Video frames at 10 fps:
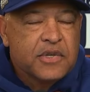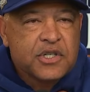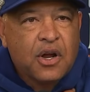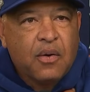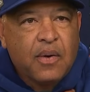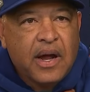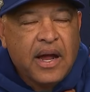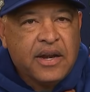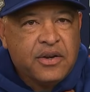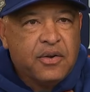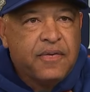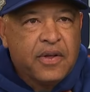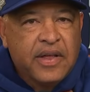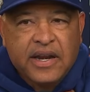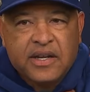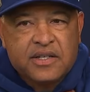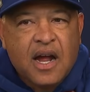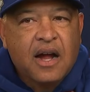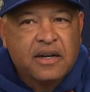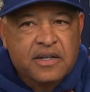So I do feel that he's
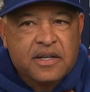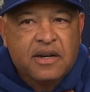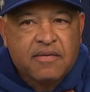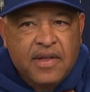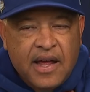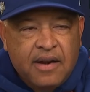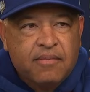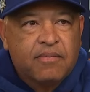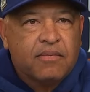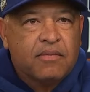cognizant of that.